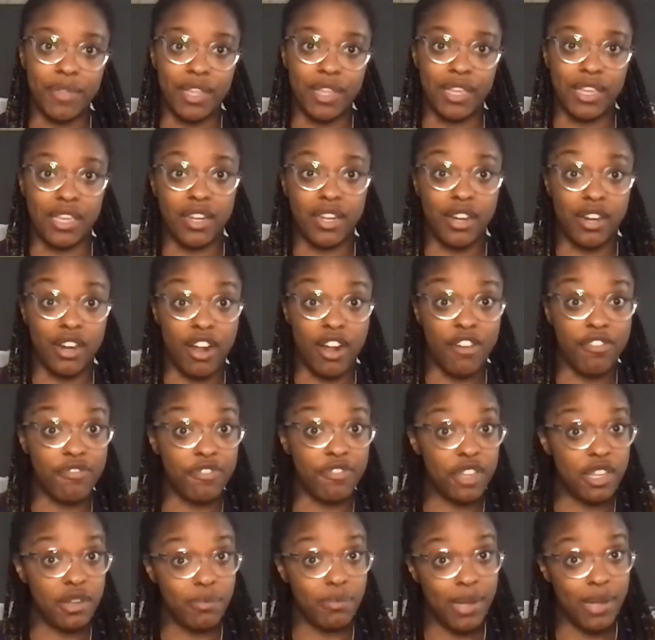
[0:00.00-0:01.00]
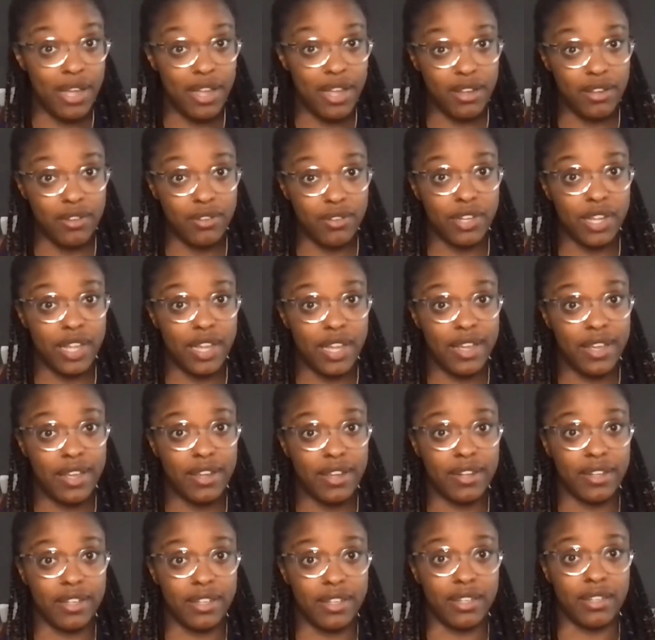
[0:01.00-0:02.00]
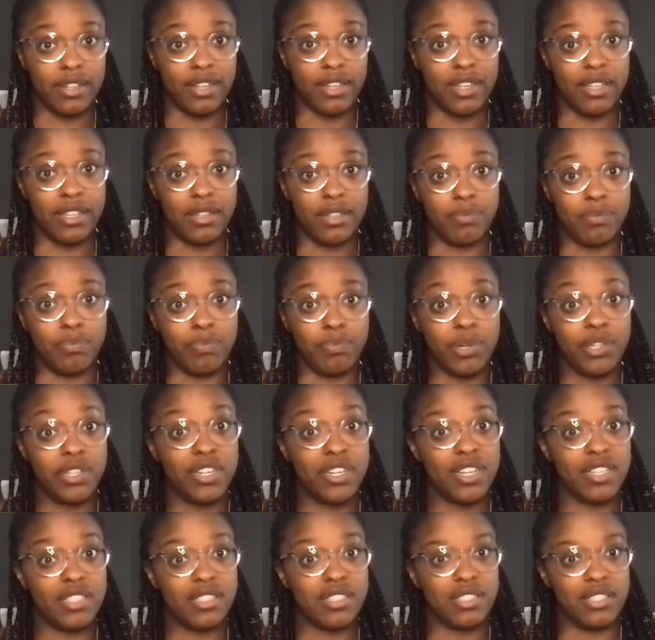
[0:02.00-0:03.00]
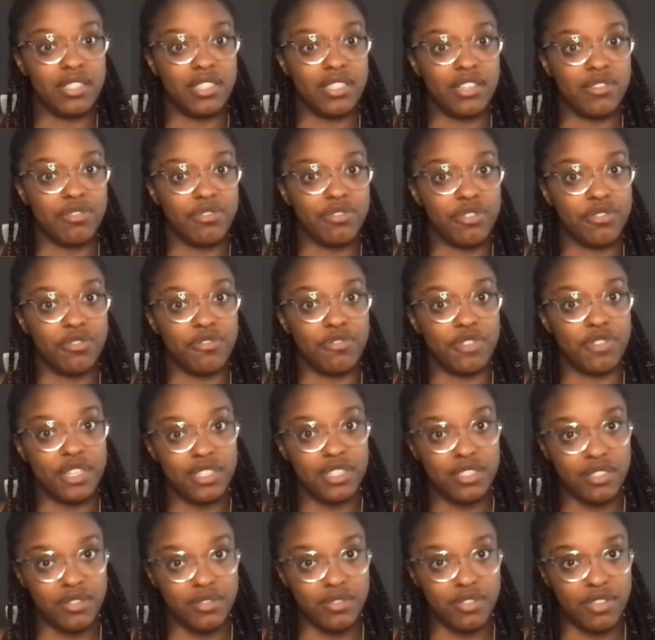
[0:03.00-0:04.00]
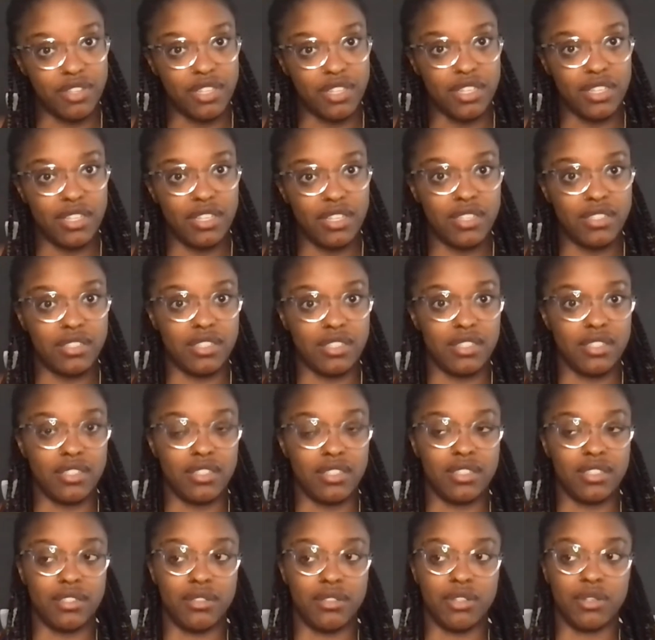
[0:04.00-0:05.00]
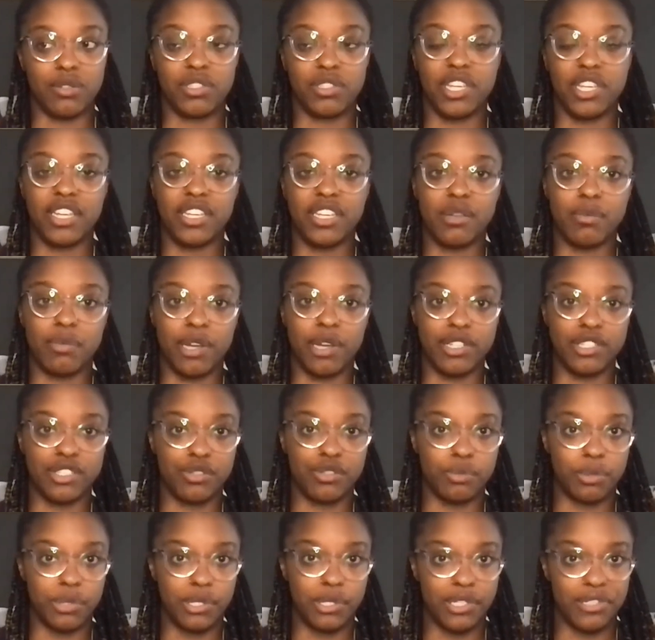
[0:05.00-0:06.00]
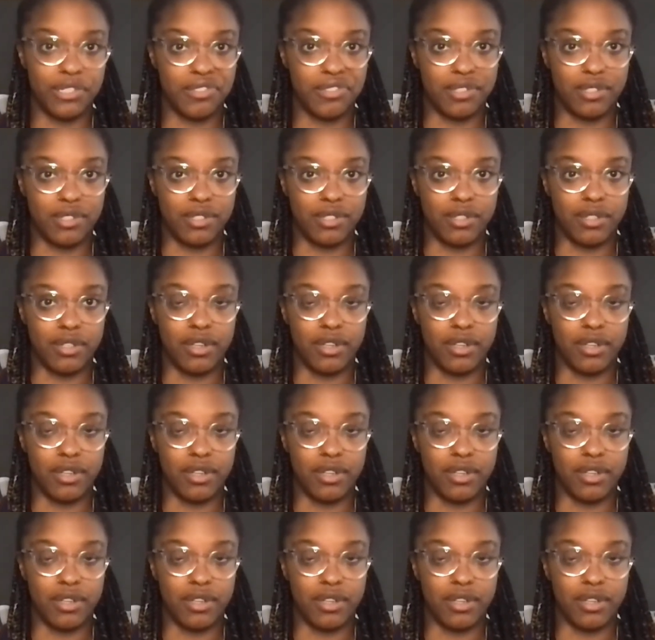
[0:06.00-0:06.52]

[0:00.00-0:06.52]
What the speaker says: getting our feedback on that and putting us in different fits of things and taking measurements and